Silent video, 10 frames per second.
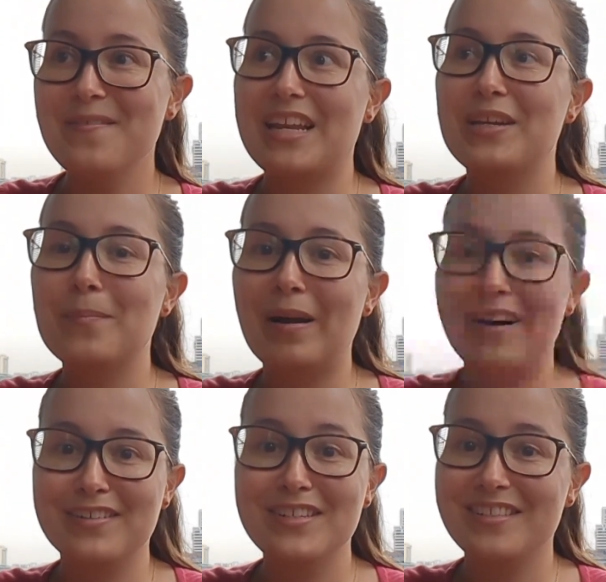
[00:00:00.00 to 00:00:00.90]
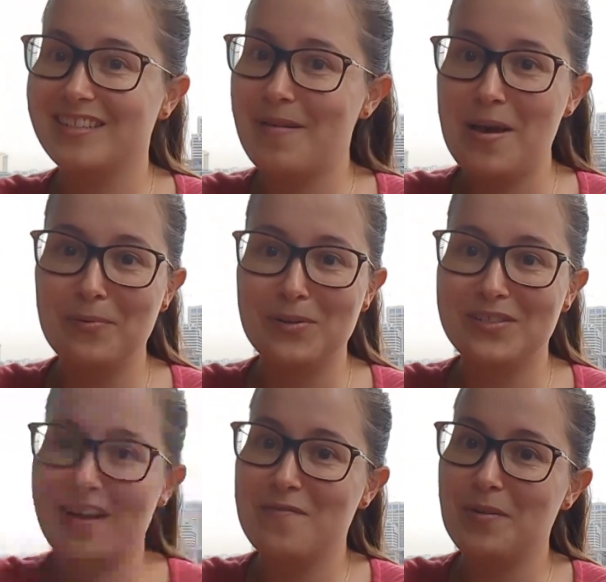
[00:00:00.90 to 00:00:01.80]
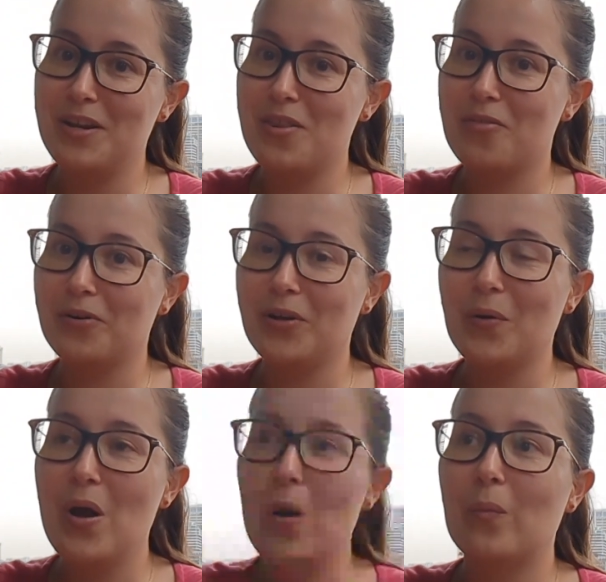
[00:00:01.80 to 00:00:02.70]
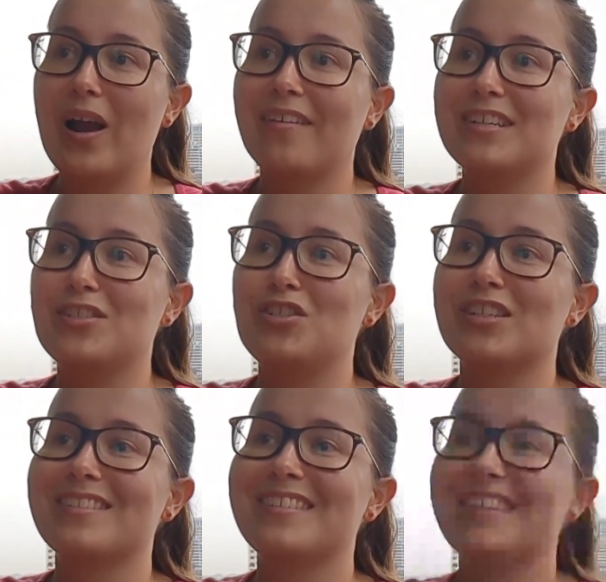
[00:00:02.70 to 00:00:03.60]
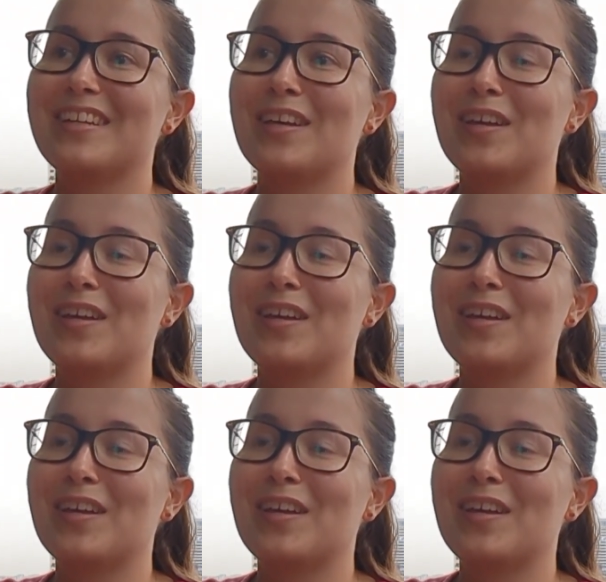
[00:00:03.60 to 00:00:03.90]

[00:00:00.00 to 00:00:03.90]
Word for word: in comparison to some airports that I've been through where it's just,